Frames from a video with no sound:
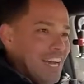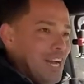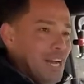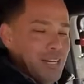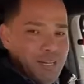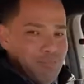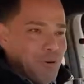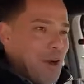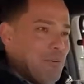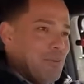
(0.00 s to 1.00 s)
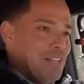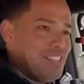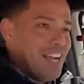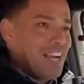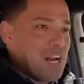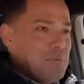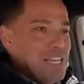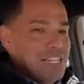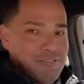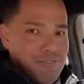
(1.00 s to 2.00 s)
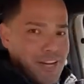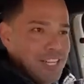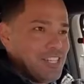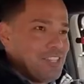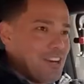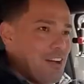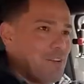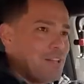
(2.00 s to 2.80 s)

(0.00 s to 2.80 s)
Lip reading: Oh, probably it's not gonna be as fun to drive,